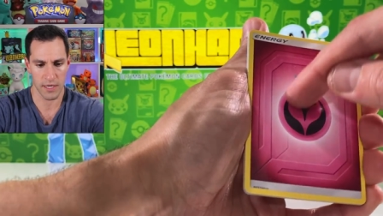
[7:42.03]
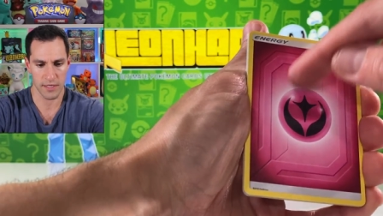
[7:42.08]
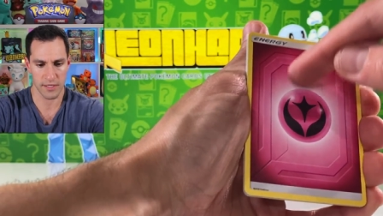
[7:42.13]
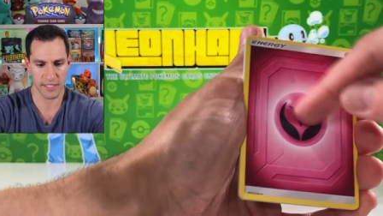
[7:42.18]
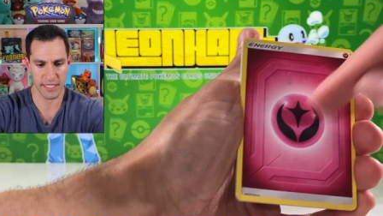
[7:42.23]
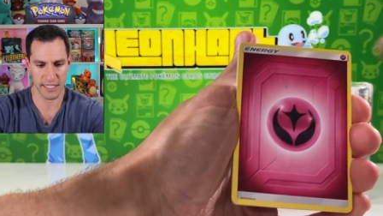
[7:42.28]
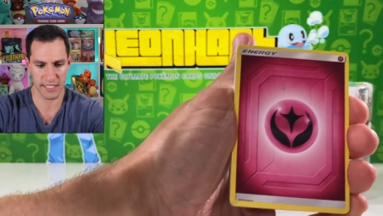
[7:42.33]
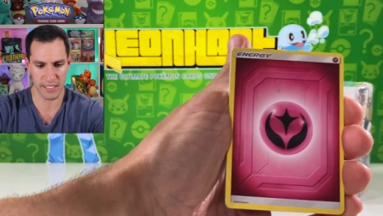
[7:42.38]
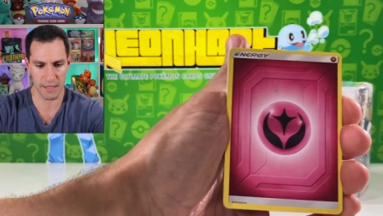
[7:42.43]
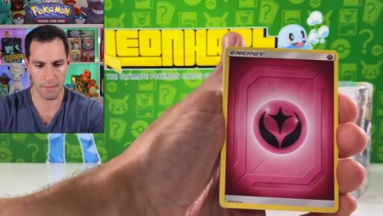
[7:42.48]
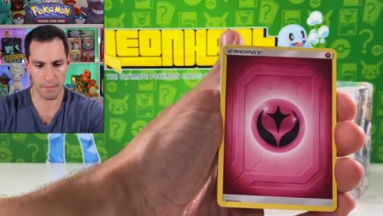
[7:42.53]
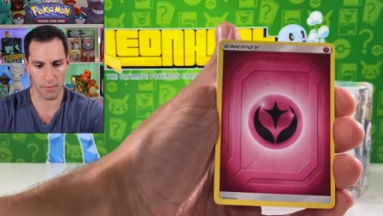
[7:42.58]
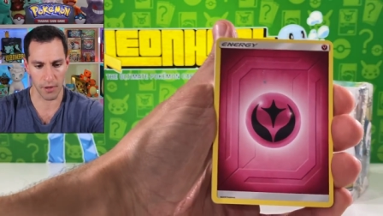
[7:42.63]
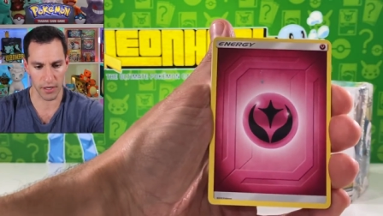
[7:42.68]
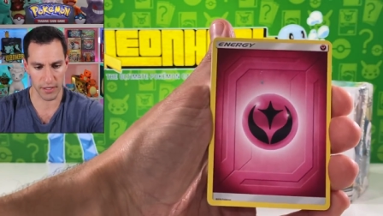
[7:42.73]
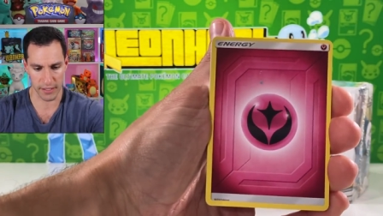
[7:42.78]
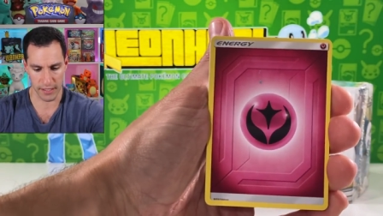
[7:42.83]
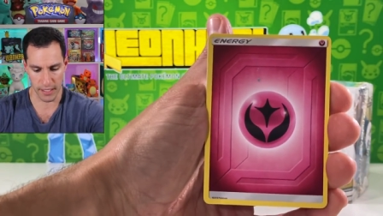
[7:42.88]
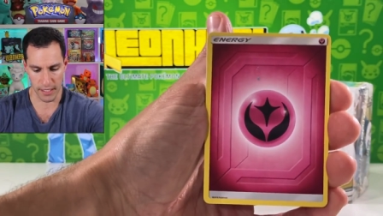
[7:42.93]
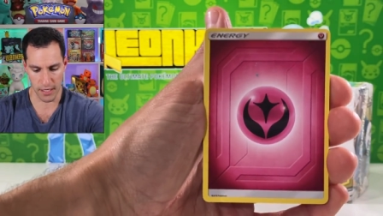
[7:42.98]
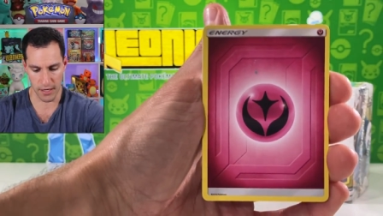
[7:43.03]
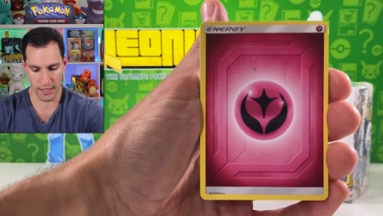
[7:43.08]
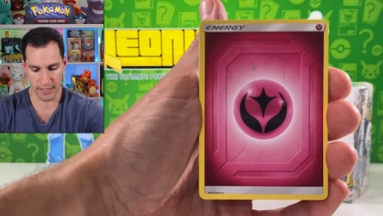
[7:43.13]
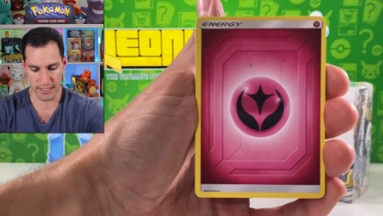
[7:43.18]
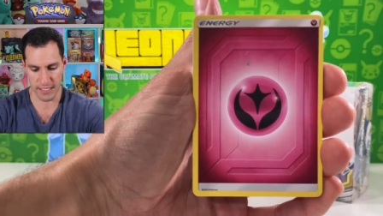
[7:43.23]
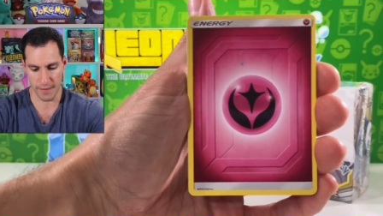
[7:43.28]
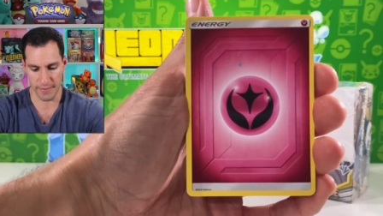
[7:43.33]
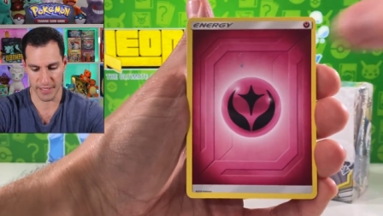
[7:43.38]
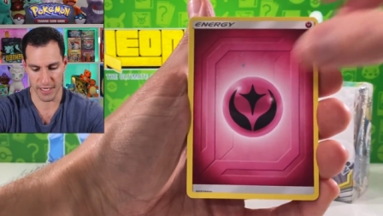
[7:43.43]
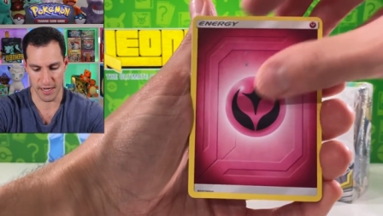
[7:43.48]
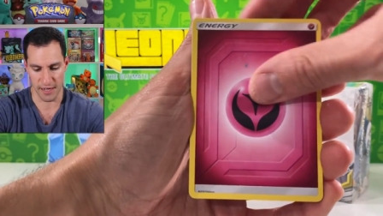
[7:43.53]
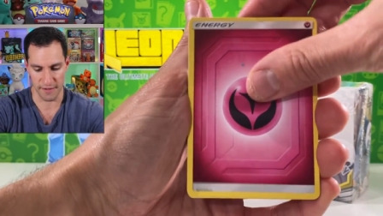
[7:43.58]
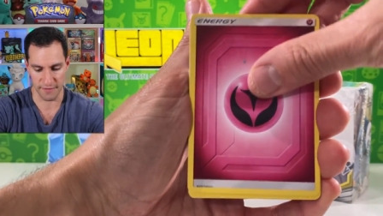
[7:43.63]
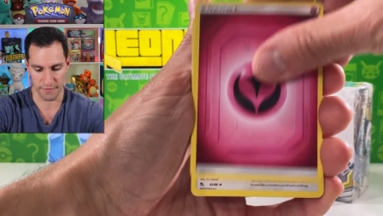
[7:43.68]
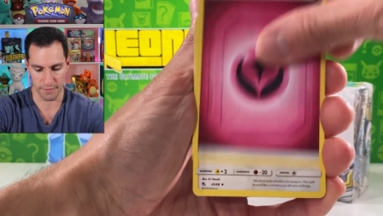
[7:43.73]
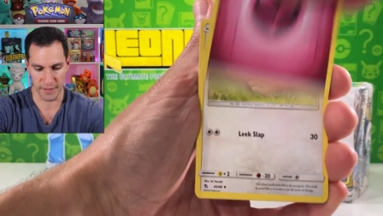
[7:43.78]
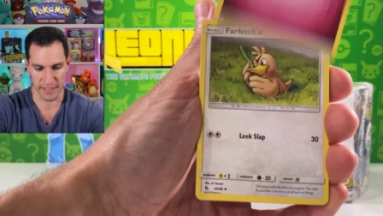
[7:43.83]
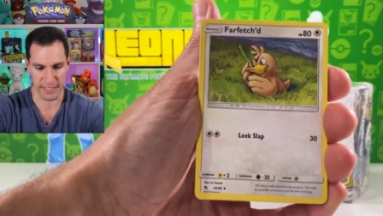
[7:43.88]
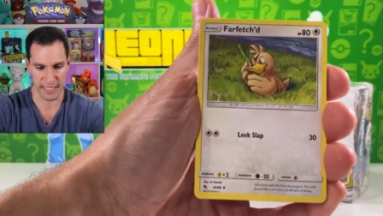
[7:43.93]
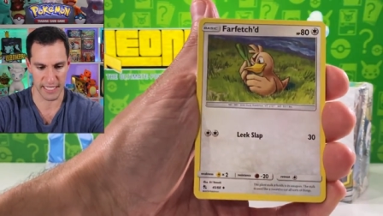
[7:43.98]
there's like some mark on. Oh, that's coming off,
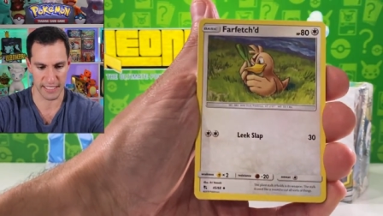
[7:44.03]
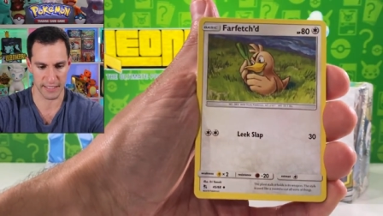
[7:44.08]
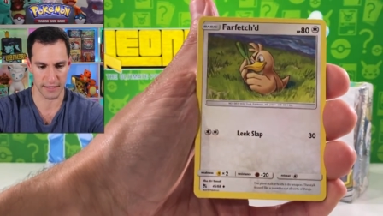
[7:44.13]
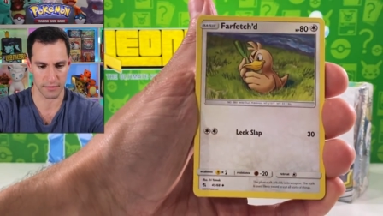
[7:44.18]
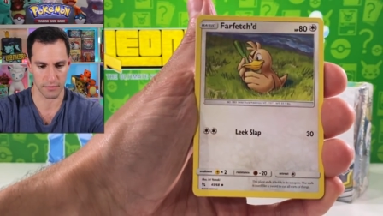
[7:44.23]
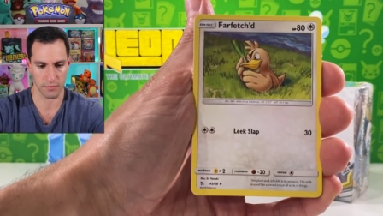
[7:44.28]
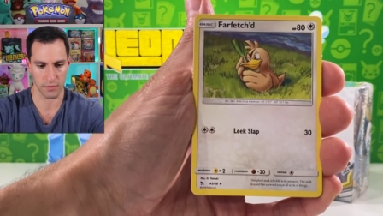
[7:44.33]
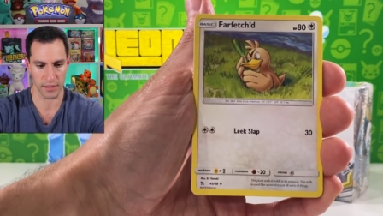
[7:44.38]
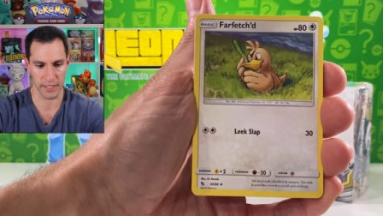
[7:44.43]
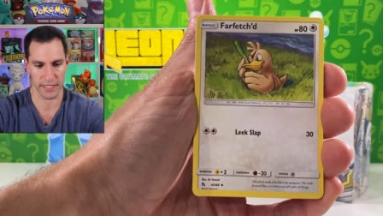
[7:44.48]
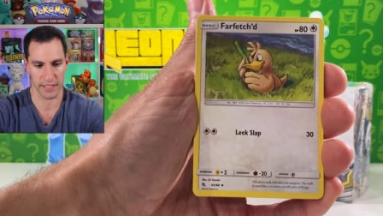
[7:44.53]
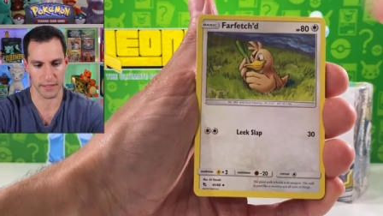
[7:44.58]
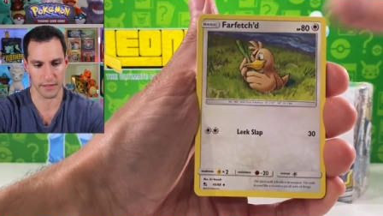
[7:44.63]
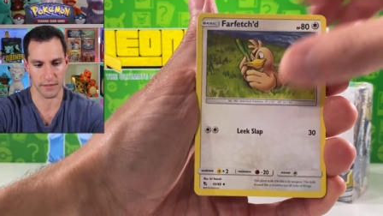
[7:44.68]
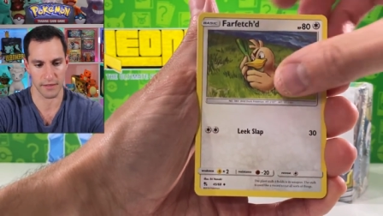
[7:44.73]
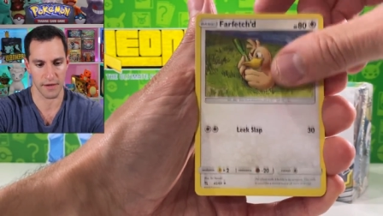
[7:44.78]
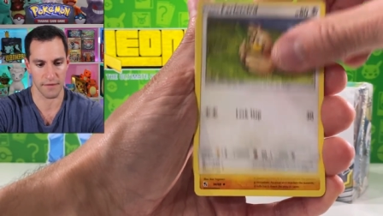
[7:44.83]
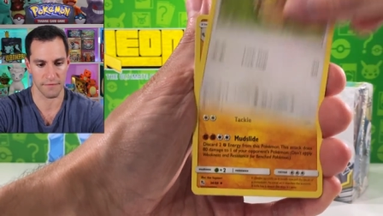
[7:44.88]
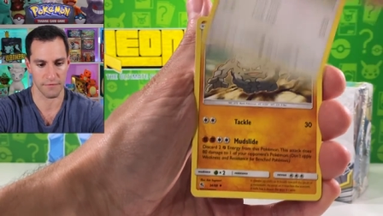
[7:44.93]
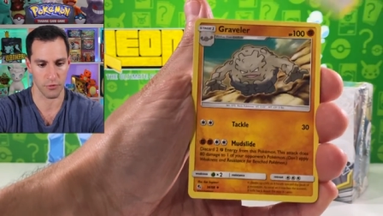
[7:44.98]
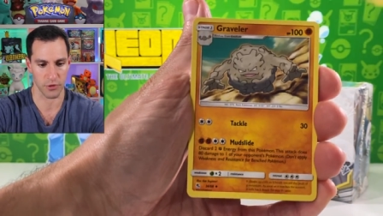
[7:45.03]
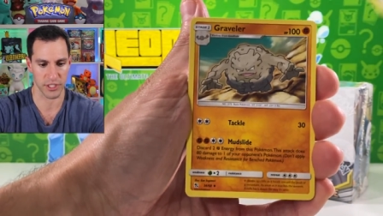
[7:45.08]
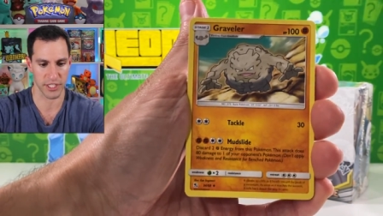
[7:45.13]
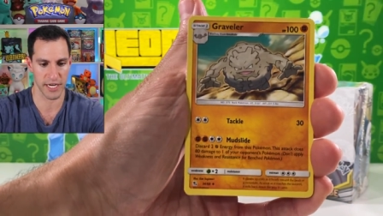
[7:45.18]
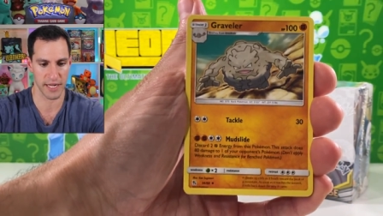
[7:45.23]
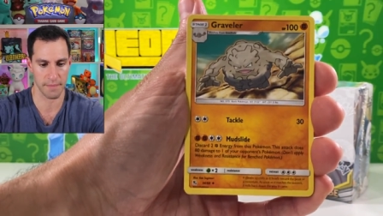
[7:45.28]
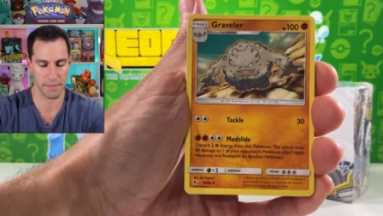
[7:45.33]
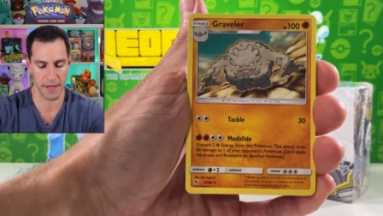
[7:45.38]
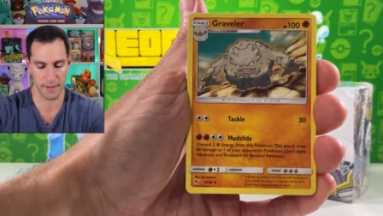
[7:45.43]
but that's really unfortunate.